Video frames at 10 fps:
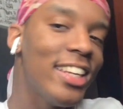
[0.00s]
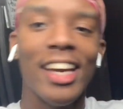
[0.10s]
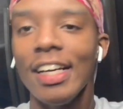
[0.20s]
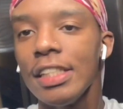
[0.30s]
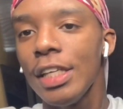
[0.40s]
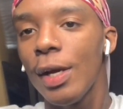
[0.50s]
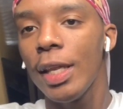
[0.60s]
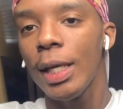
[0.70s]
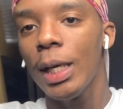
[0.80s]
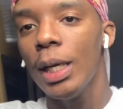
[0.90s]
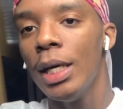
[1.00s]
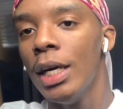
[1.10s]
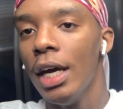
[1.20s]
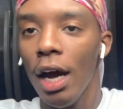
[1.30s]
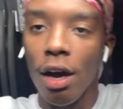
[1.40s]
Yeah, see y'all later.
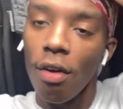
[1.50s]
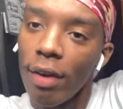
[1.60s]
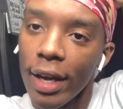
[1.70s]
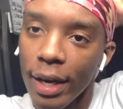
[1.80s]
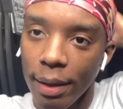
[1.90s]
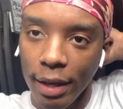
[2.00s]
Oh, and